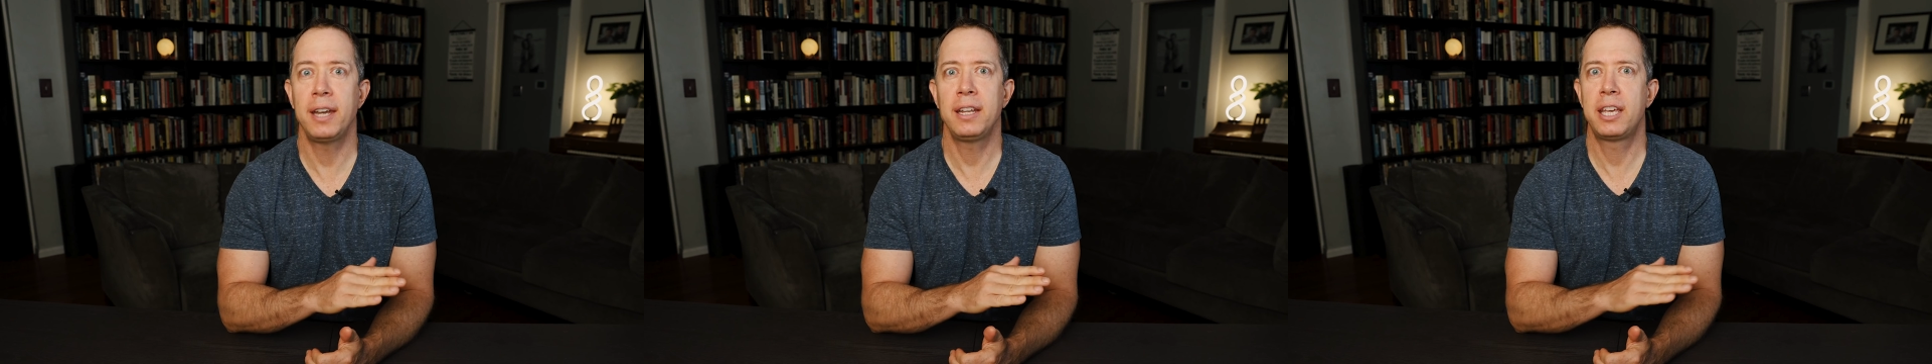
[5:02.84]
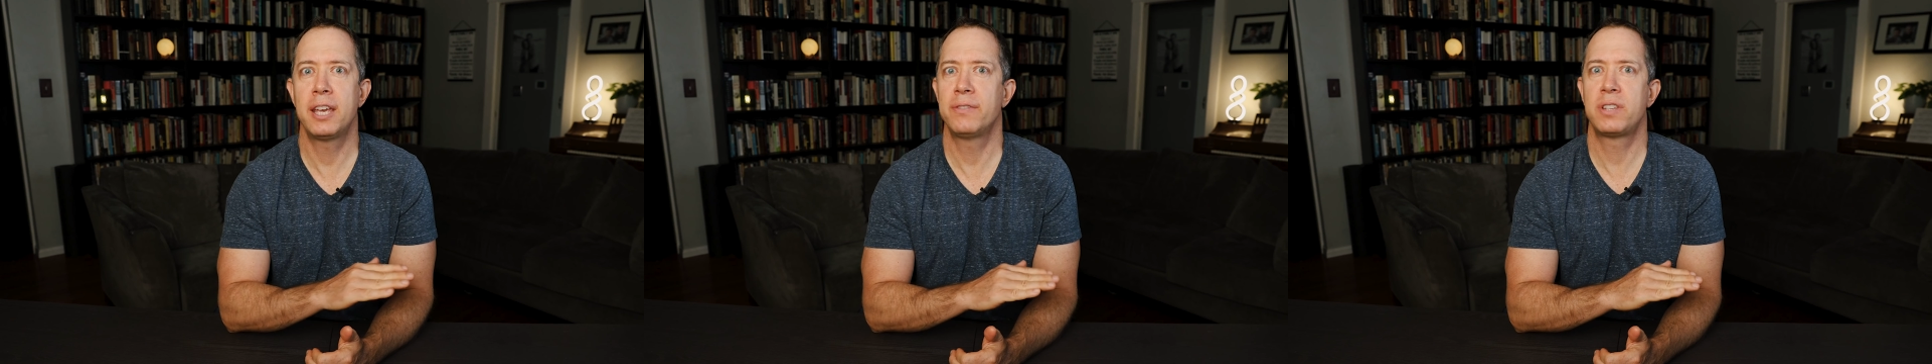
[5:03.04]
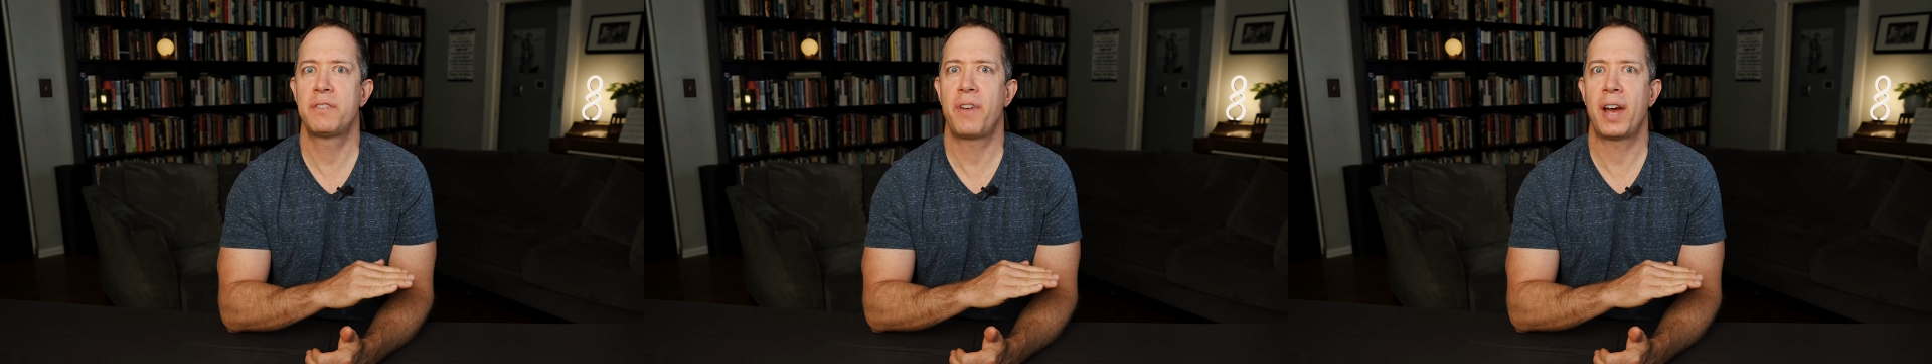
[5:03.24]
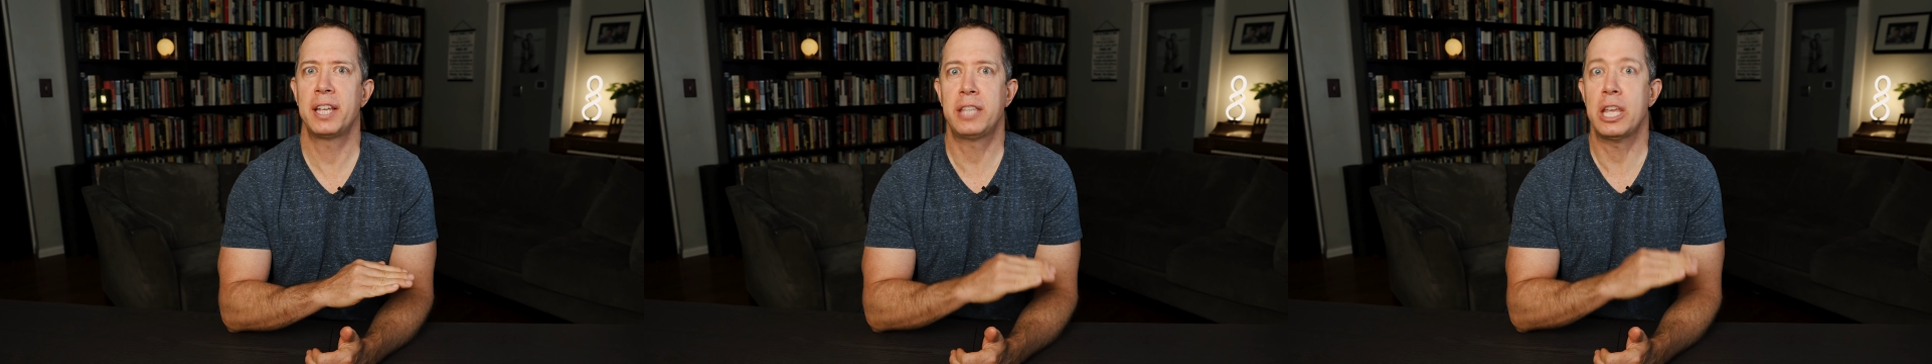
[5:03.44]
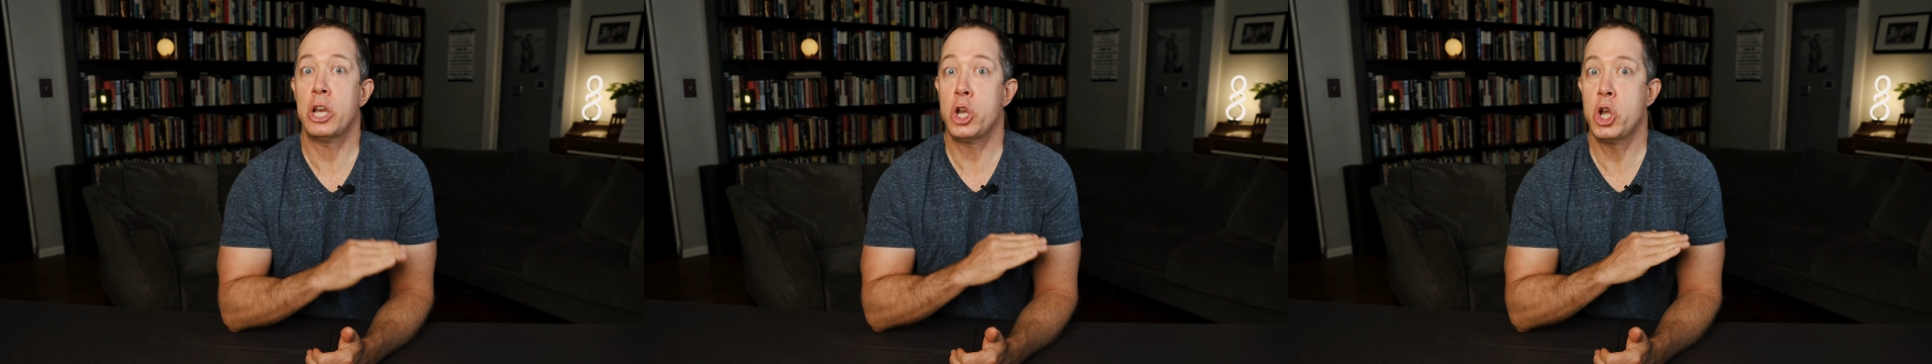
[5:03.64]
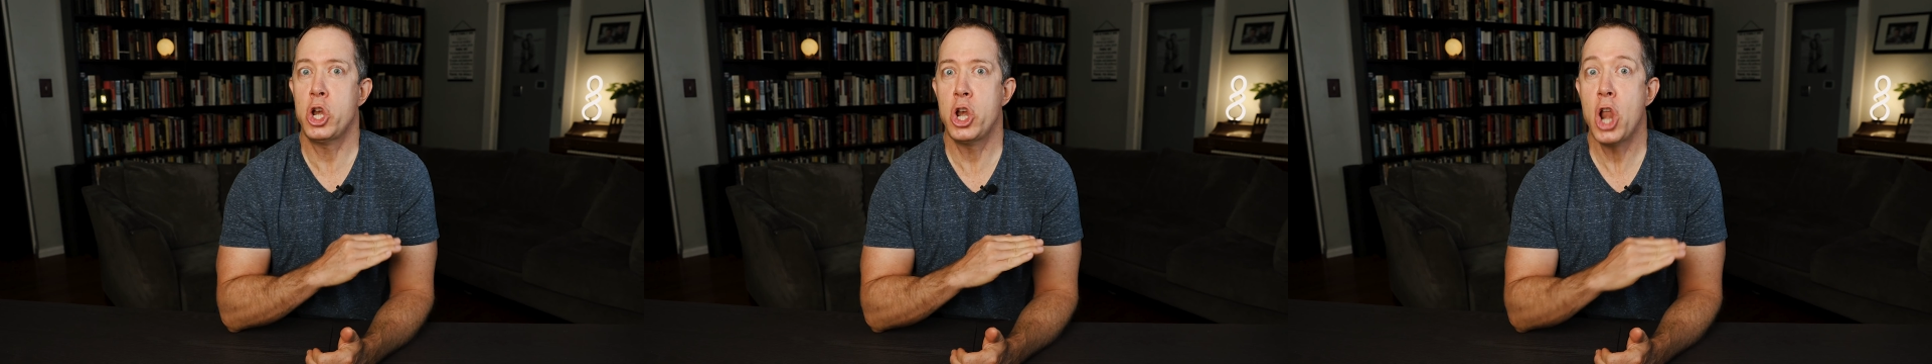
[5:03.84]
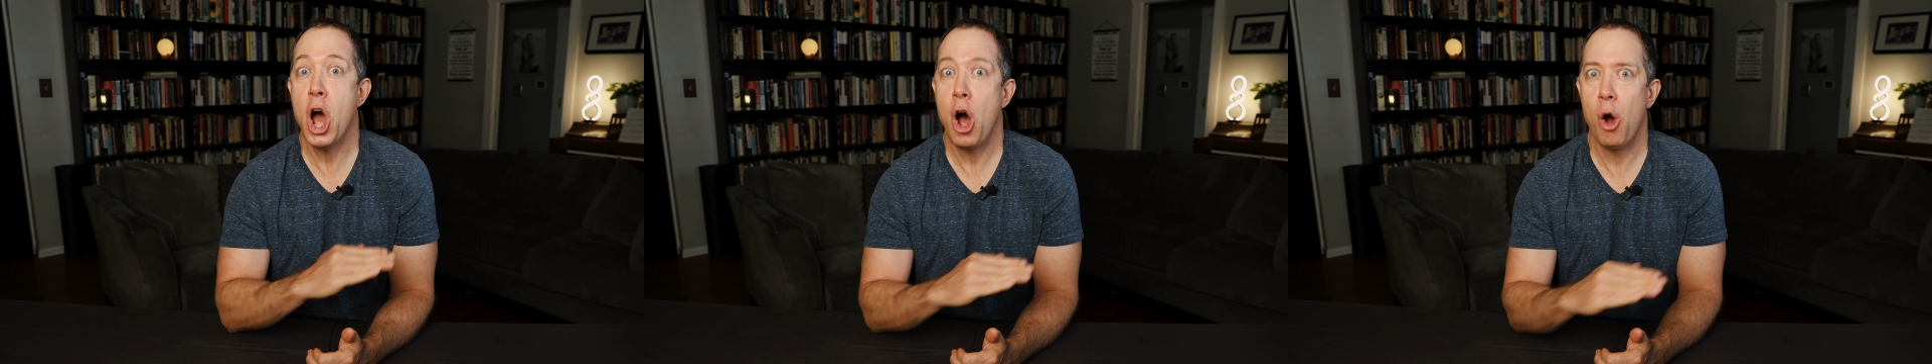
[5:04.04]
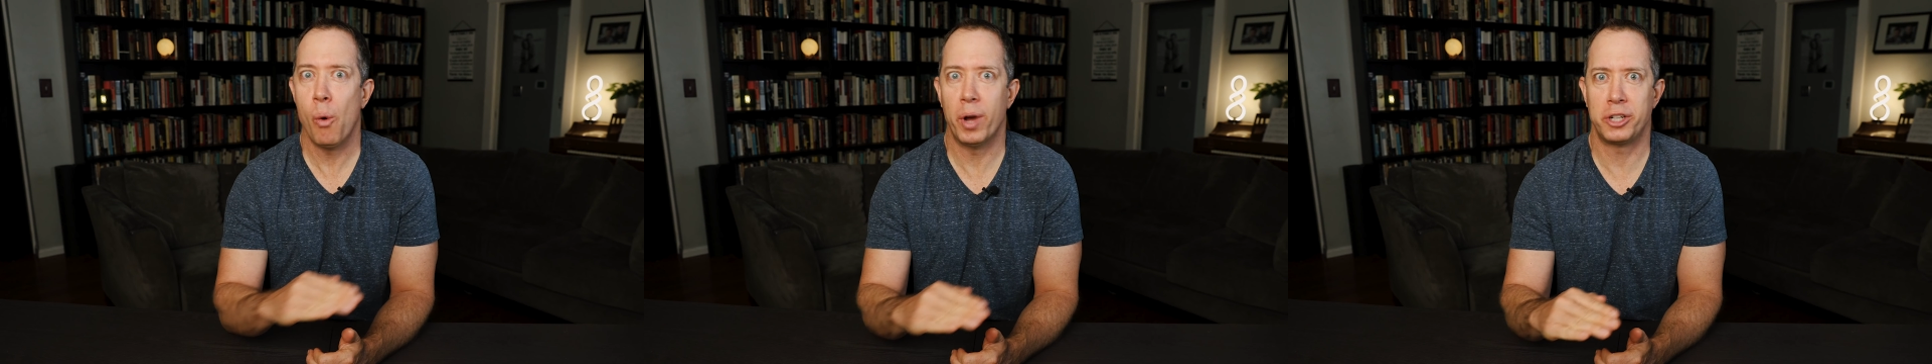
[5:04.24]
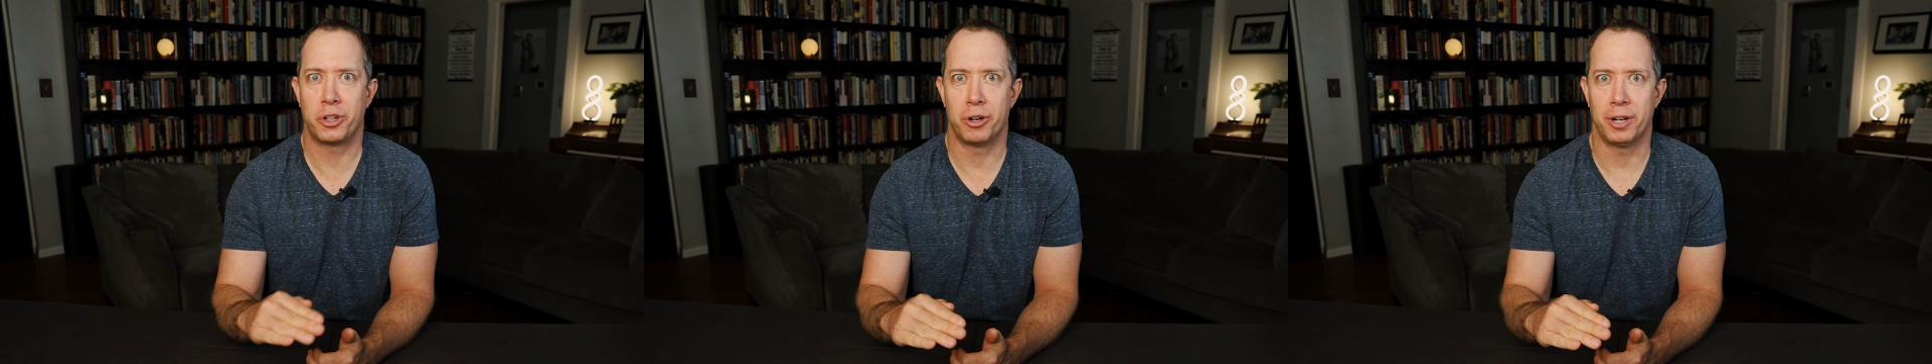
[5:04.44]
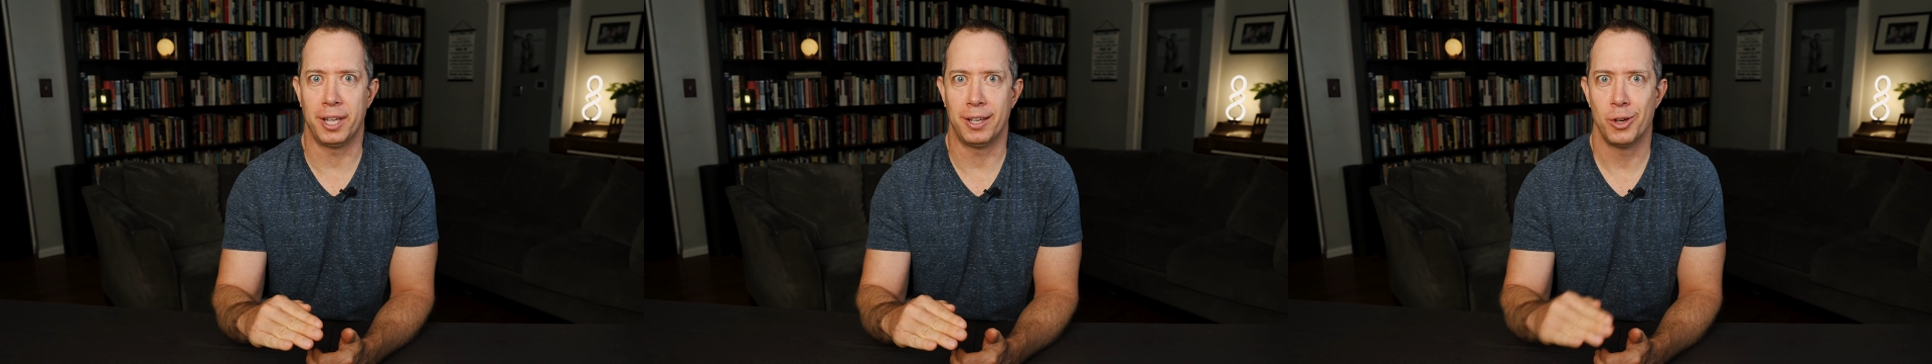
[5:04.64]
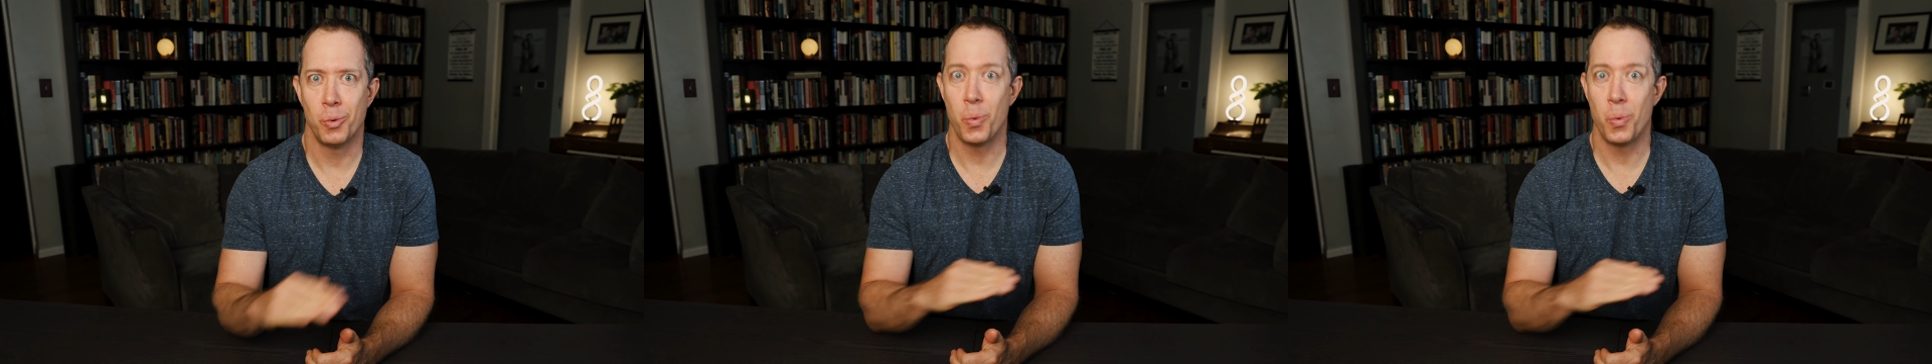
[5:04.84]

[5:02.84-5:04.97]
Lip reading: then gives advice that no attorney